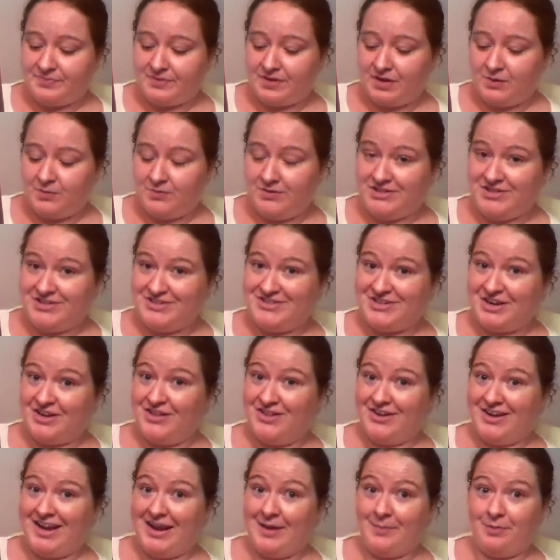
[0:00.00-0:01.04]
Once you start
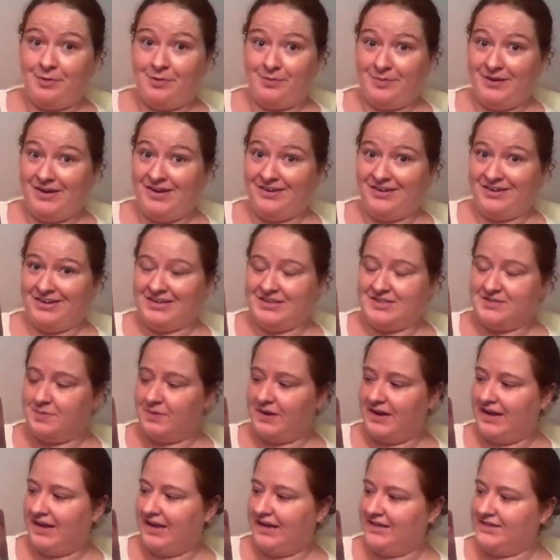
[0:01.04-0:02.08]
looking at Premier is
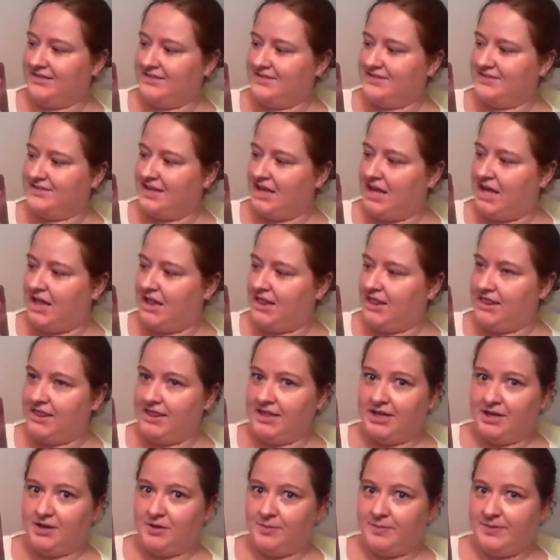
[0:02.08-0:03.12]
when it gets a
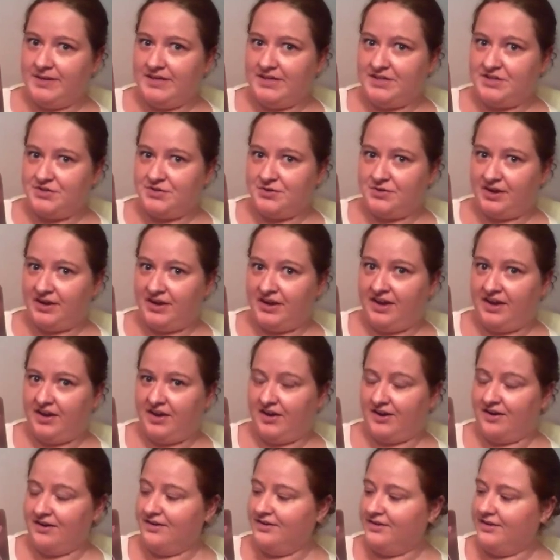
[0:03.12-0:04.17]
little bit
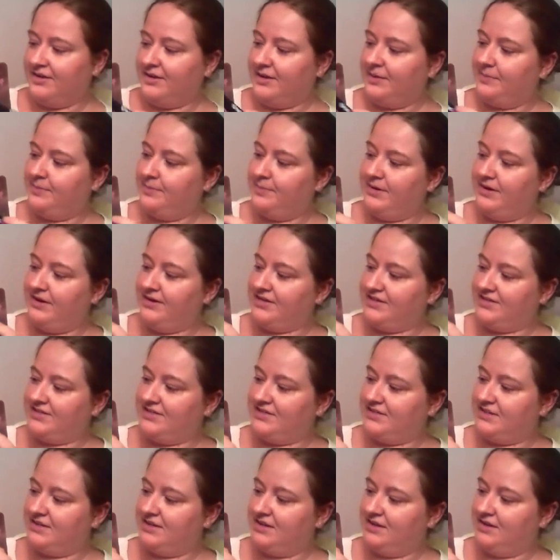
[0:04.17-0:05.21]
trickier,
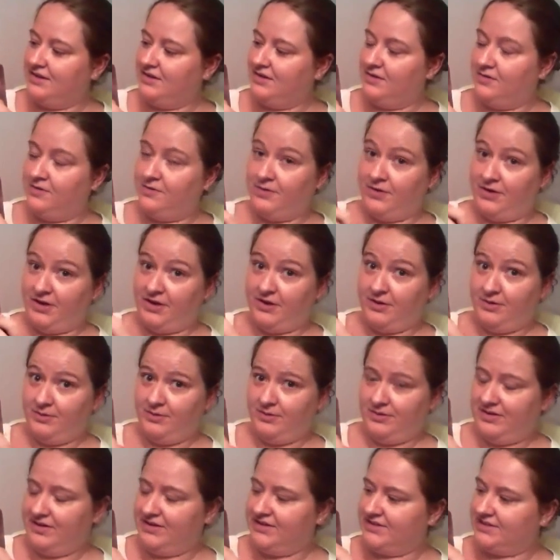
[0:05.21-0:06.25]
but for
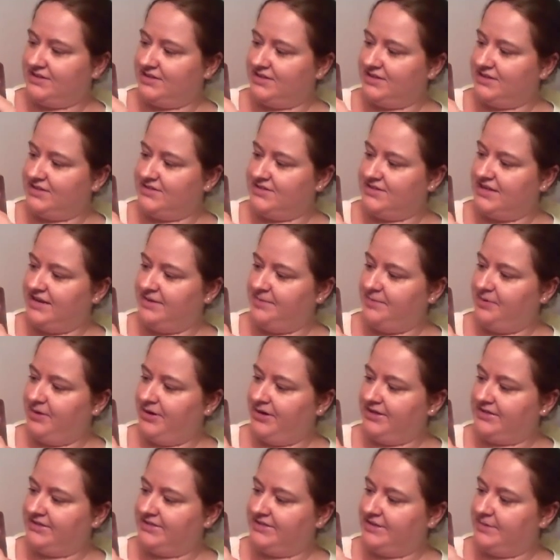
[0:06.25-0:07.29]
you, it's going to stay
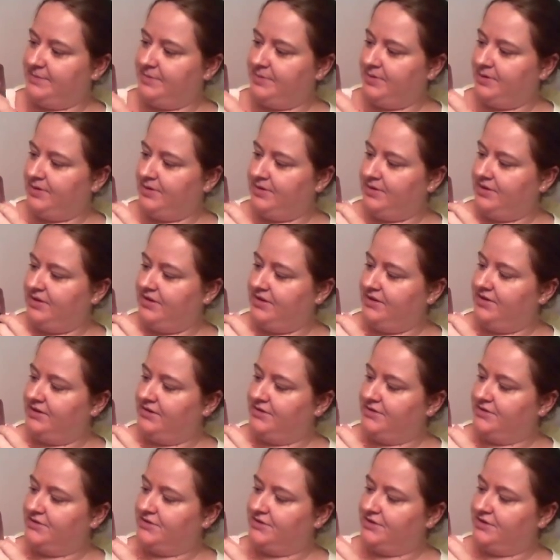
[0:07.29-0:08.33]
pretty simple.
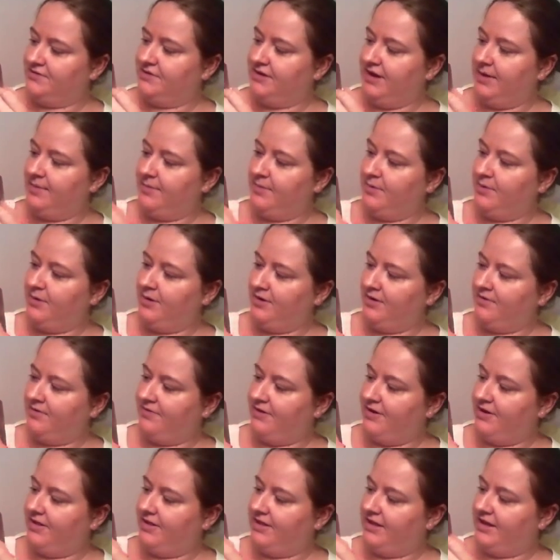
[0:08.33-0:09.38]
So you've got more
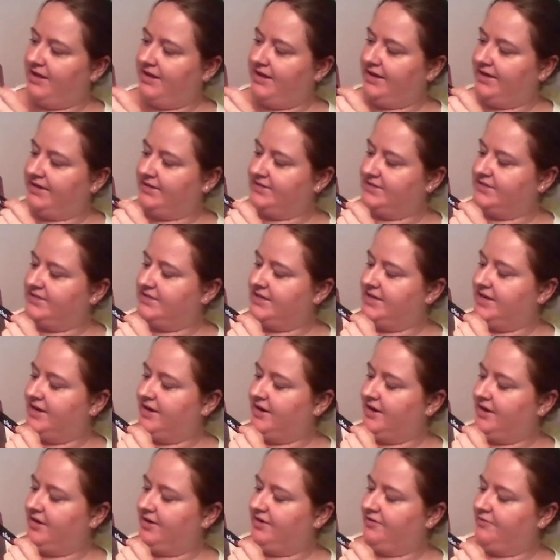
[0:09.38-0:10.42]
front lines
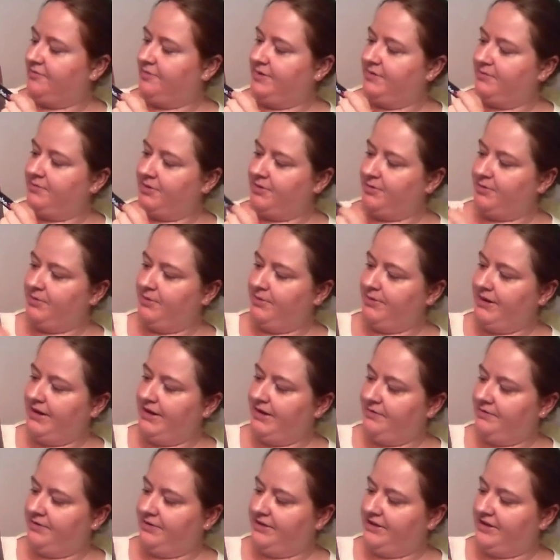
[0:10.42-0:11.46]
here. You've been
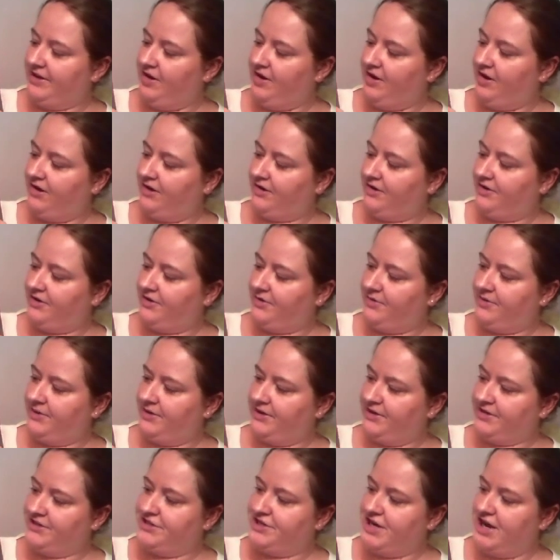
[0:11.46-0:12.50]
recruiting really hard. You're doing a
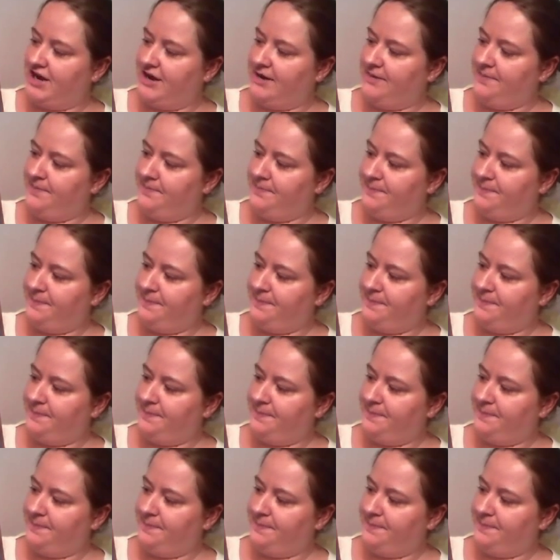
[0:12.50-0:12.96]
good job.